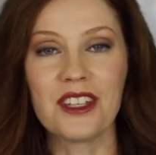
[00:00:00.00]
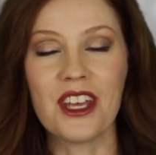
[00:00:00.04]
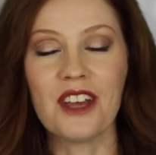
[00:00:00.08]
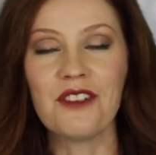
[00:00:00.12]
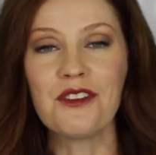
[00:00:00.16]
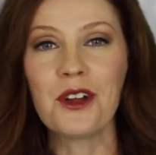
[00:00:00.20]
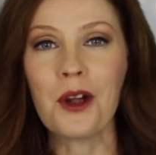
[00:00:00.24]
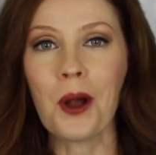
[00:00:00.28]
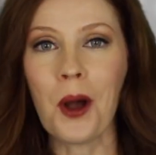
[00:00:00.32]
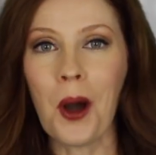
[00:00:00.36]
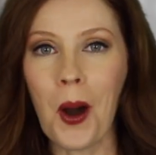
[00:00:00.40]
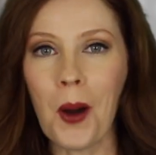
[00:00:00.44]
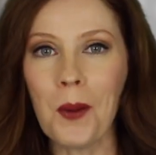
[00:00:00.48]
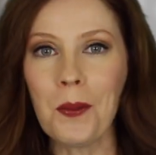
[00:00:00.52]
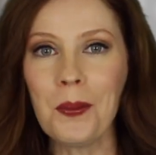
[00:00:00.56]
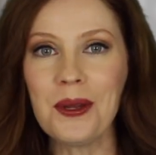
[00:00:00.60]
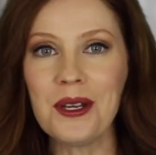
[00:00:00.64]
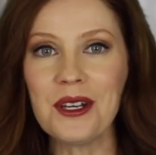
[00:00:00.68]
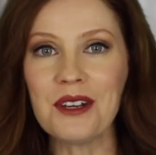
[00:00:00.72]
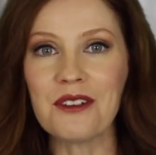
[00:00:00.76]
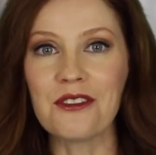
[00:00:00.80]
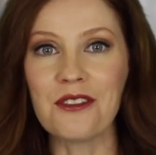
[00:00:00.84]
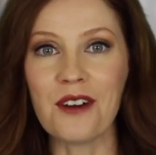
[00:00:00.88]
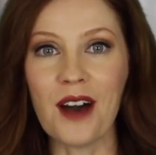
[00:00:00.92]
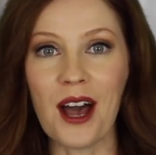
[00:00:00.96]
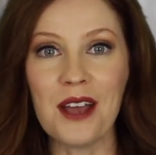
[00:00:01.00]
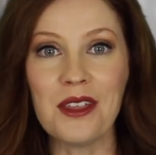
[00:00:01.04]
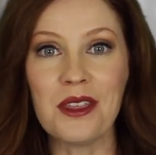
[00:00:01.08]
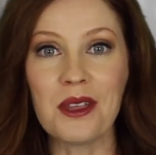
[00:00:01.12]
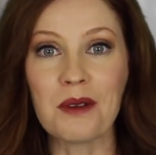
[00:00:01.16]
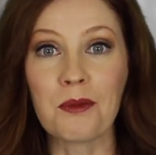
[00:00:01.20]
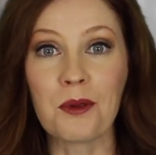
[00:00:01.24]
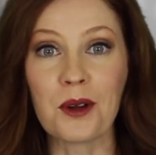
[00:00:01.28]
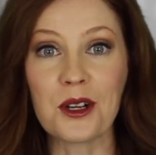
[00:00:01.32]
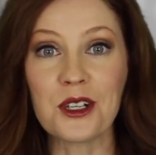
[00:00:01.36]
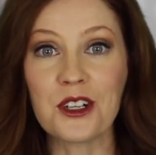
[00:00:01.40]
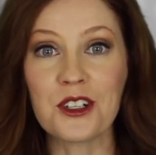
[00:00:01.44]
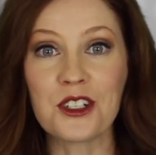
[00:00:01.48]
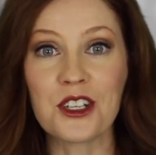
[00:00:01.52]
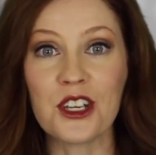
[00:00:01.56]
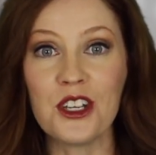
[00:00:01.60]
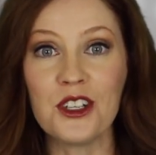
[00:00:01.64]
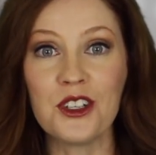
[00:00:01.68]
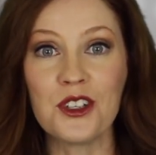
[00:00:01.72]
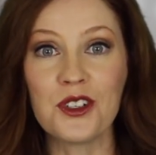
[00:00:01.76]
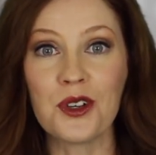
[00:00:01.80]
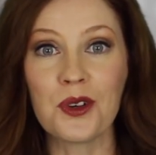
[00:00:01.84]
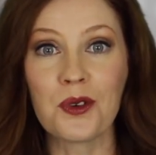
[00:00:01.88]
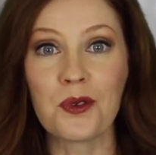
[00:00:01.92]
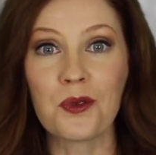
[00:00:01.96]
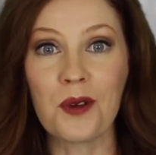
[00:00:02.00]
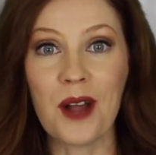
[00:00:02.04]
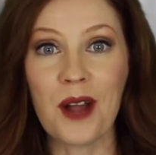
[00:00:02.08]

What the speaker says: If you're hoping to find the Bridgertons you